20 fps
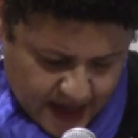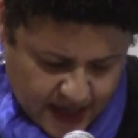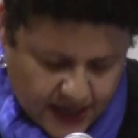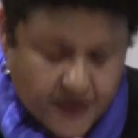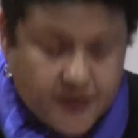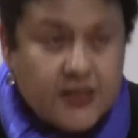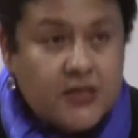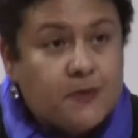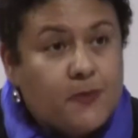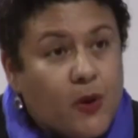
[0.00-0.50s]

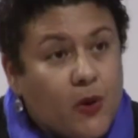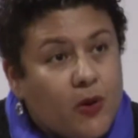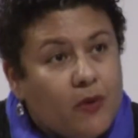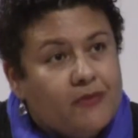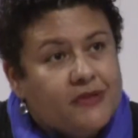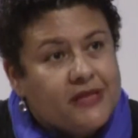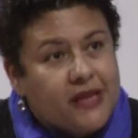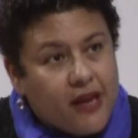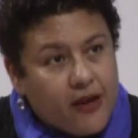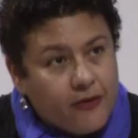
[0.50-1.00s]
In these
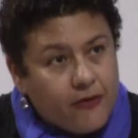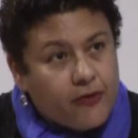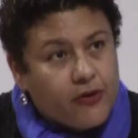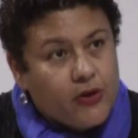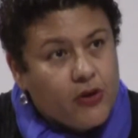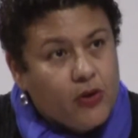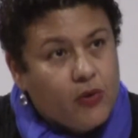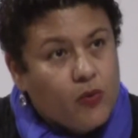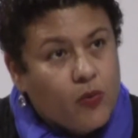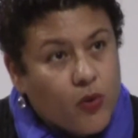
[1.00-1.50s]
poems,
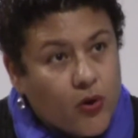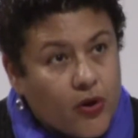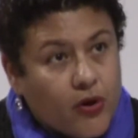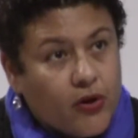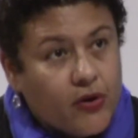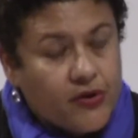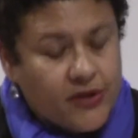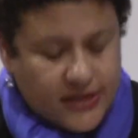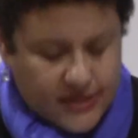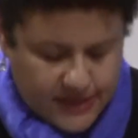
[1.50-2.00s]
every
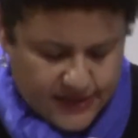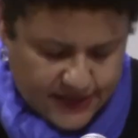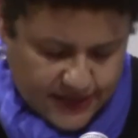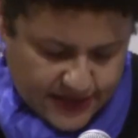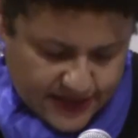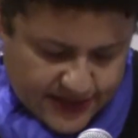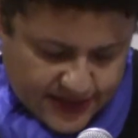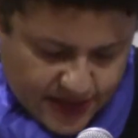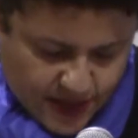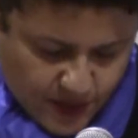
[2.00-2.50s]
word is
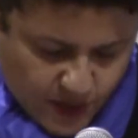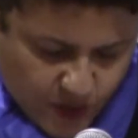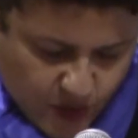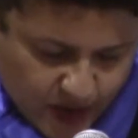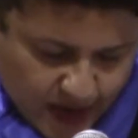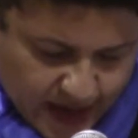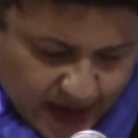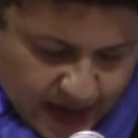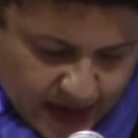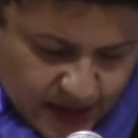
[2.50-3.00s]
in some
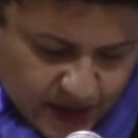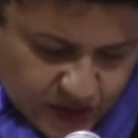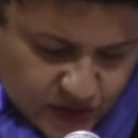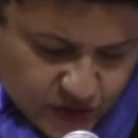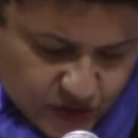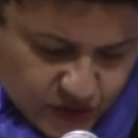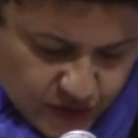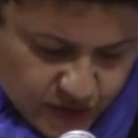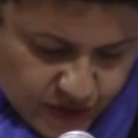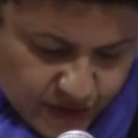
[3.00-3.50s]
way
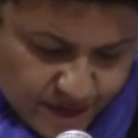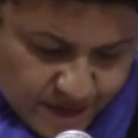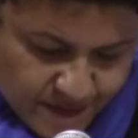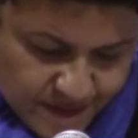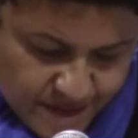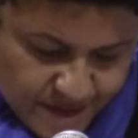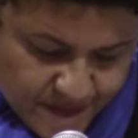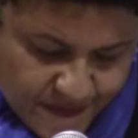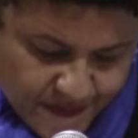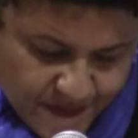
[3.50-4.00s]
true.
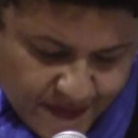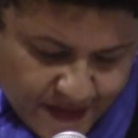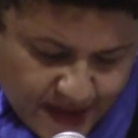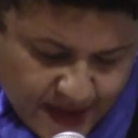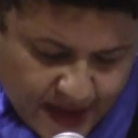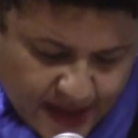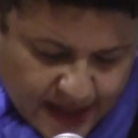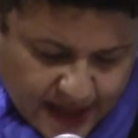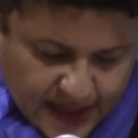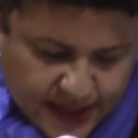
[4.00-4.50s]

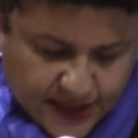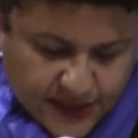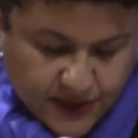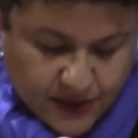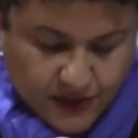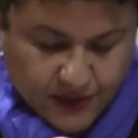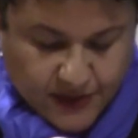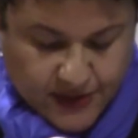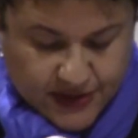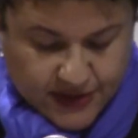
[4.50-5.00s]

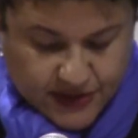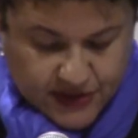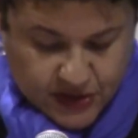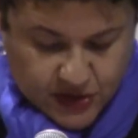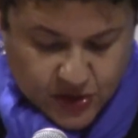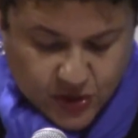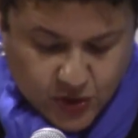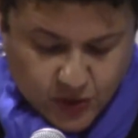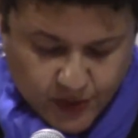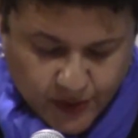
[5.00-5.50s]
In
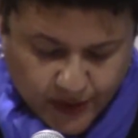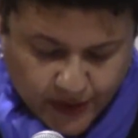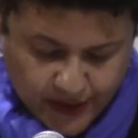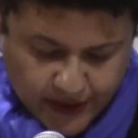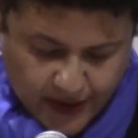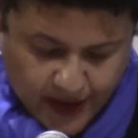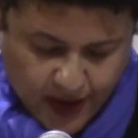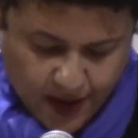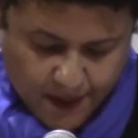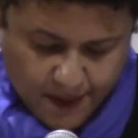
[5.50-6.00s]
this new
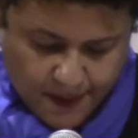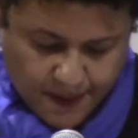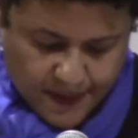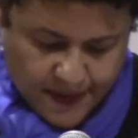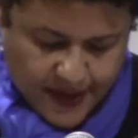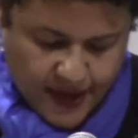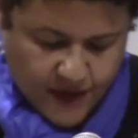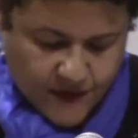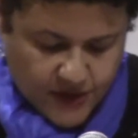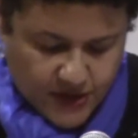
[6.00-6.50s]
book, um,
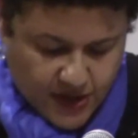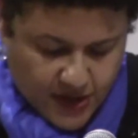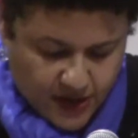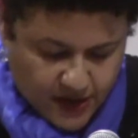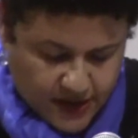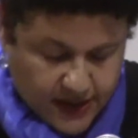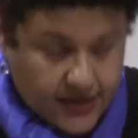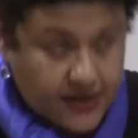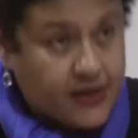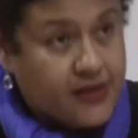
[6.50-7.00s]
Kevin
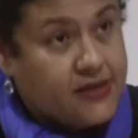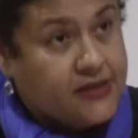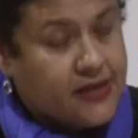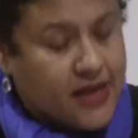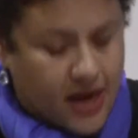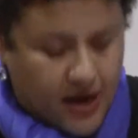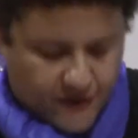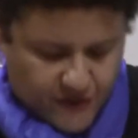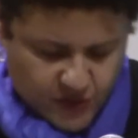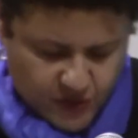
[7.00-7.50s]
Young, in his
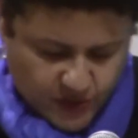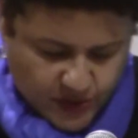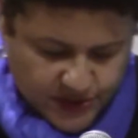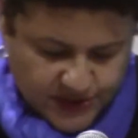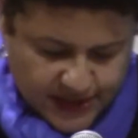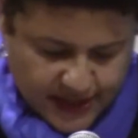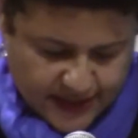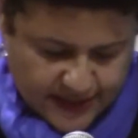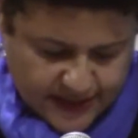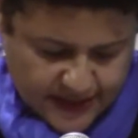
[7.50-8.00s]
afterword,
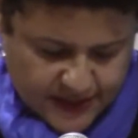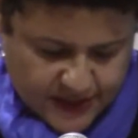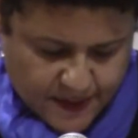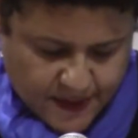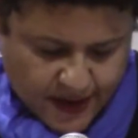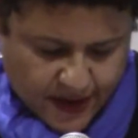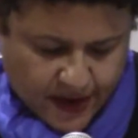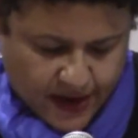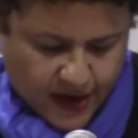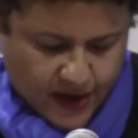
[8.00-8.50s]
tells us
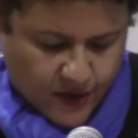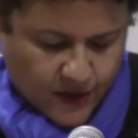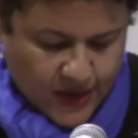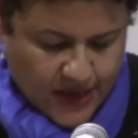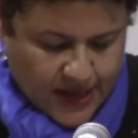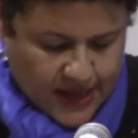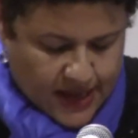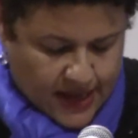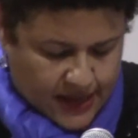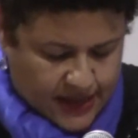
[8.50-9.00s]
about how
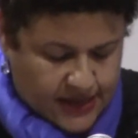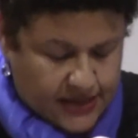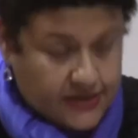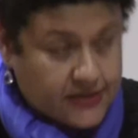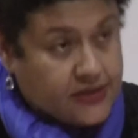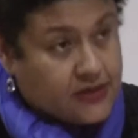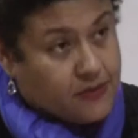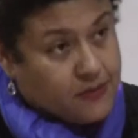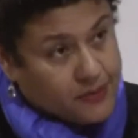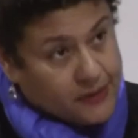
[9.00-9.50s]

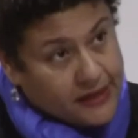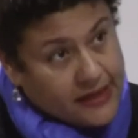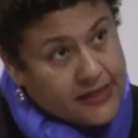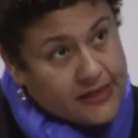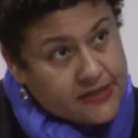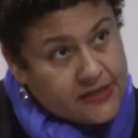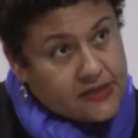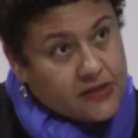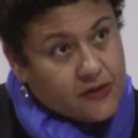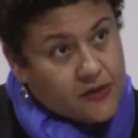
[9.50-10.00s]
he's
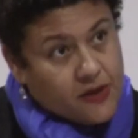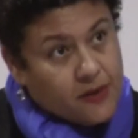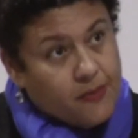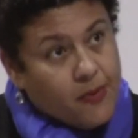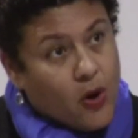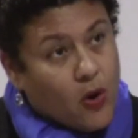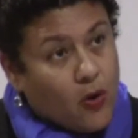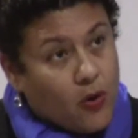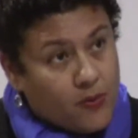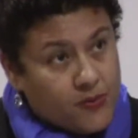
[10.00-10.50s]
placed the
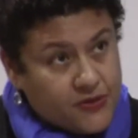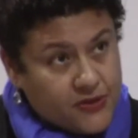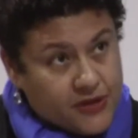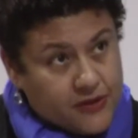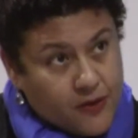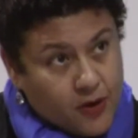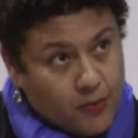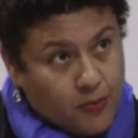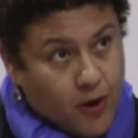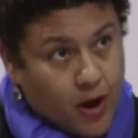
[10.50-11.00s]
poems
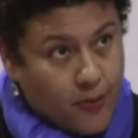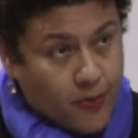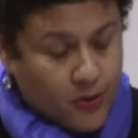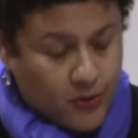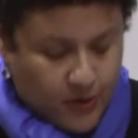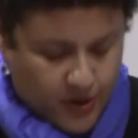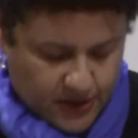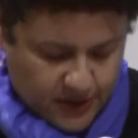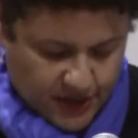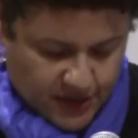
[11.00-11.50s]
in their proper
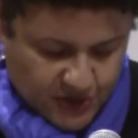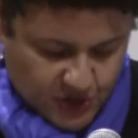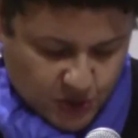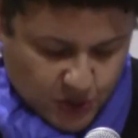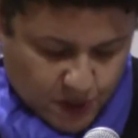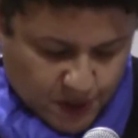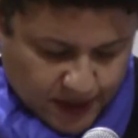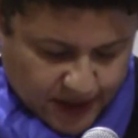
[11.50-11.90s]
chronological